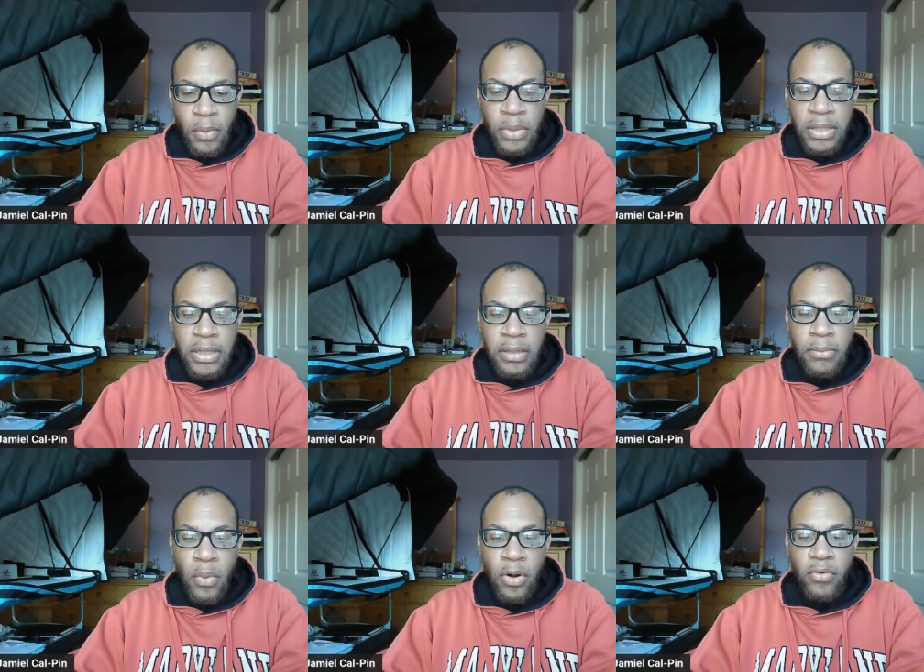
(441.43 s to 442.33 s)
We need
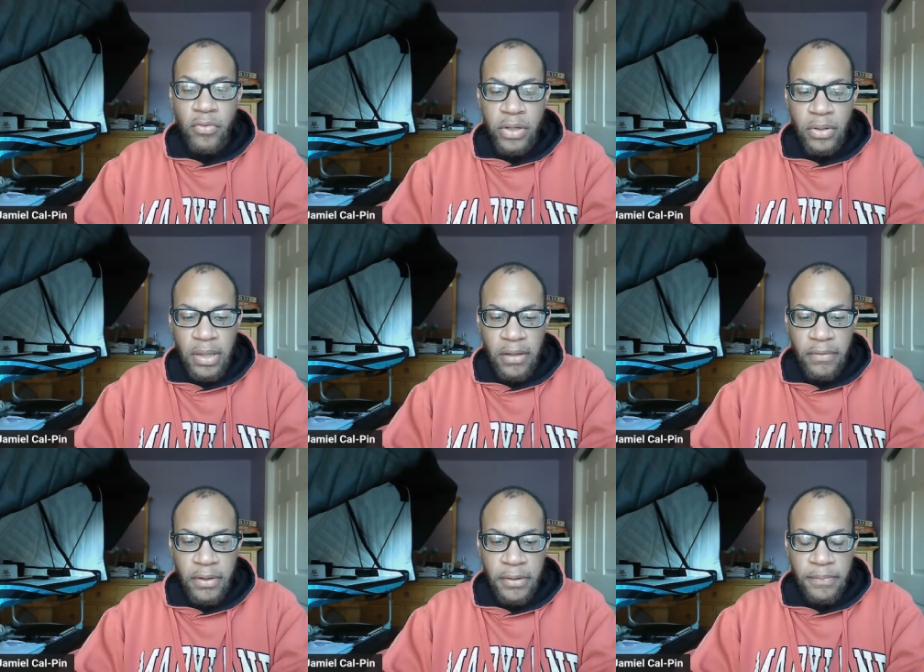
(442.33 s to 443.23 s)
more real
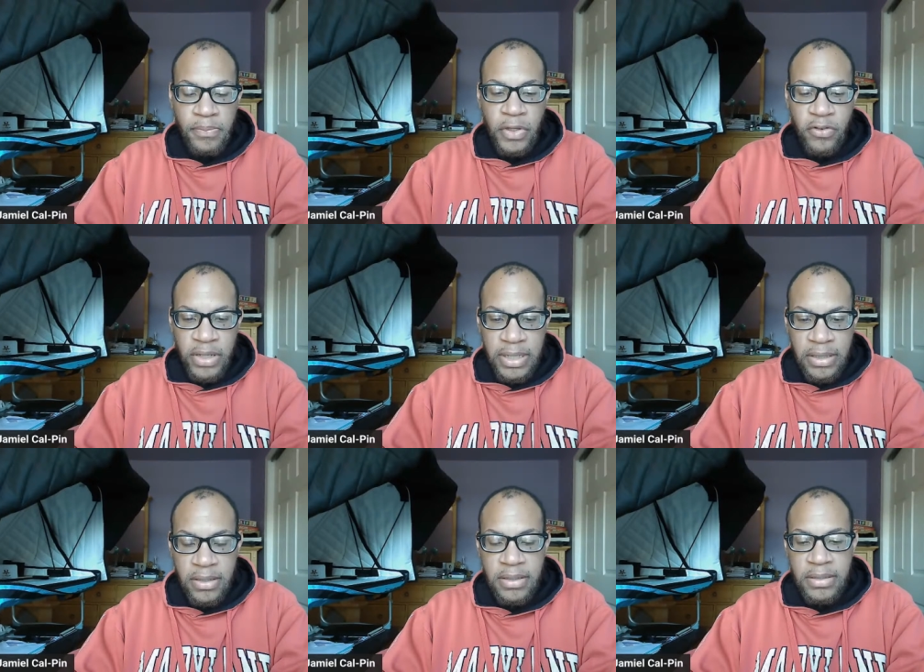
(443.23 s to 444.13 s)
love,
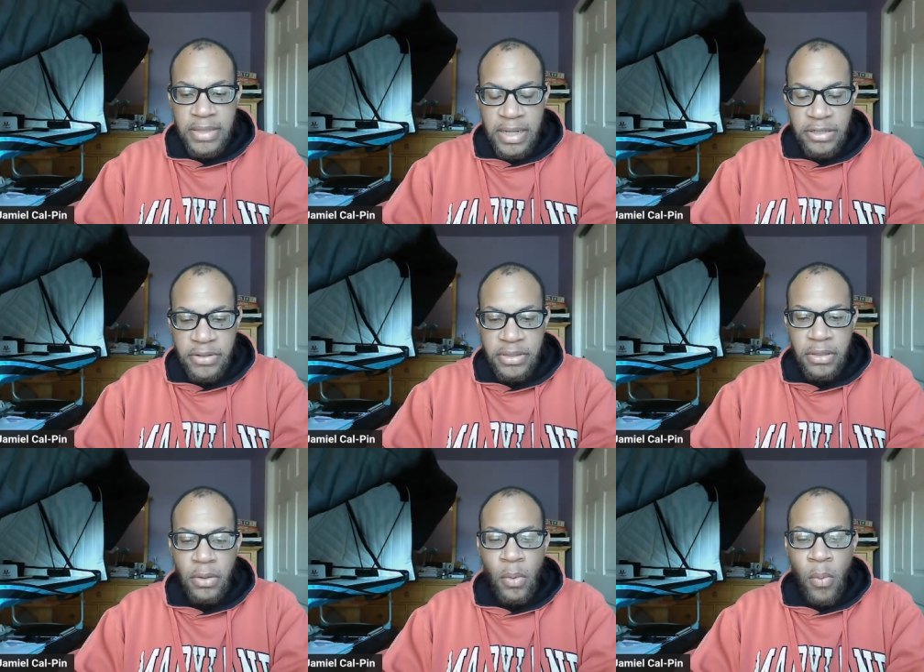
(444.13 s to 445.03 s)
gritty,
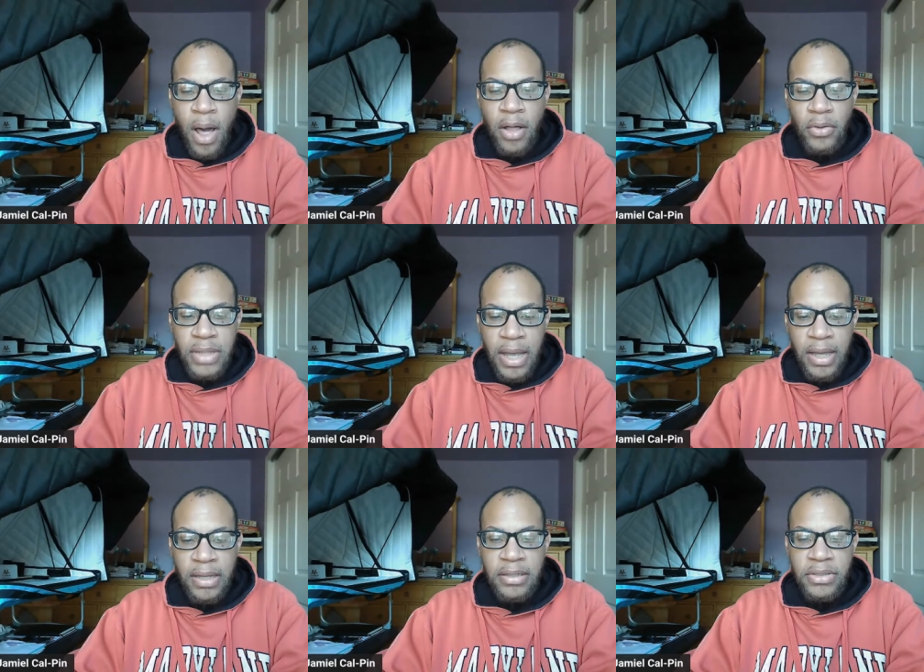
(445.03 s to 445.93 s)
dangerous, wild
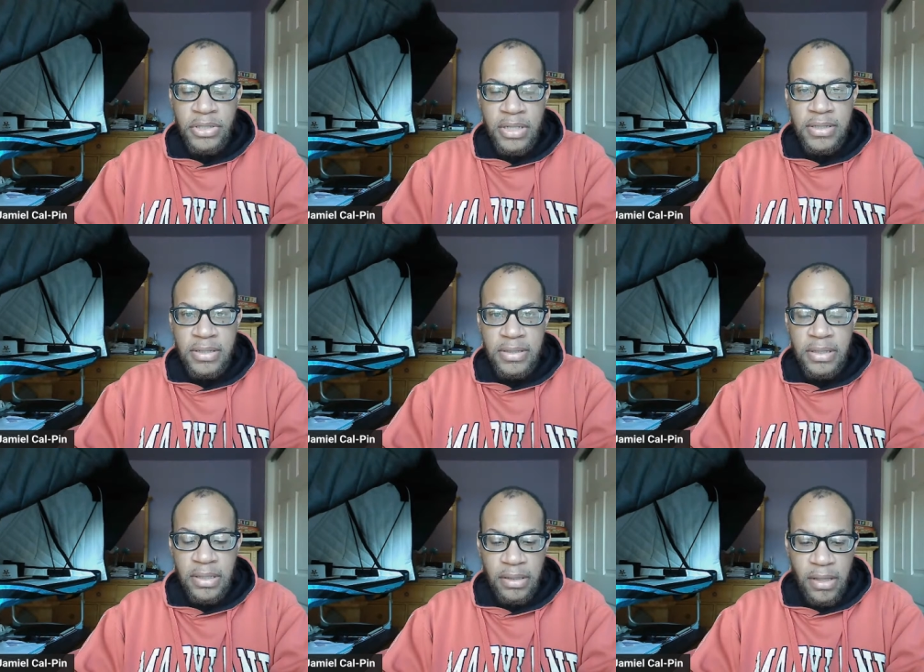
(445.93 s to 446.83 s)
eyed, justice
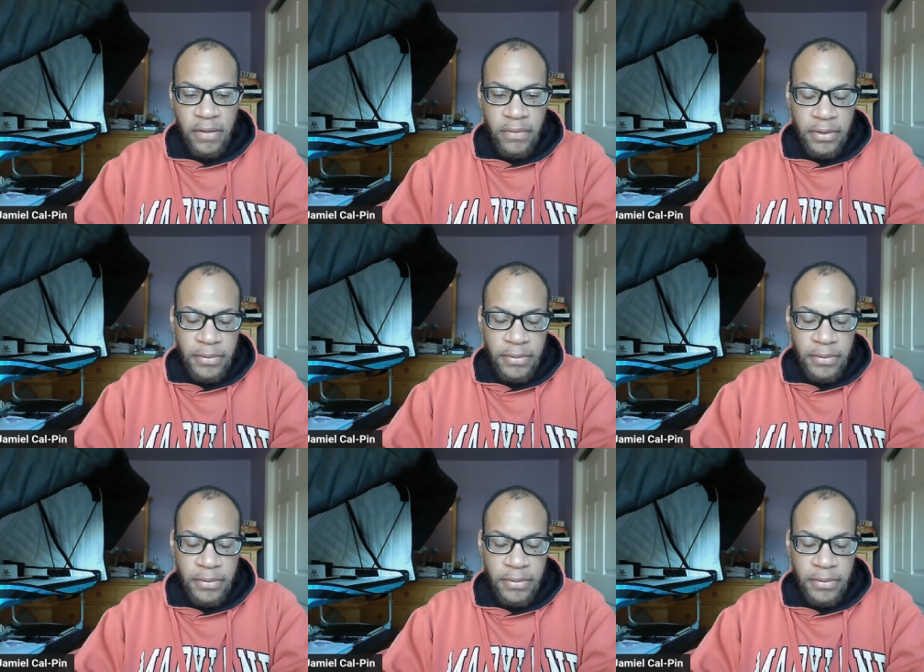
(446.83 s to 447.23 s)
seeking love.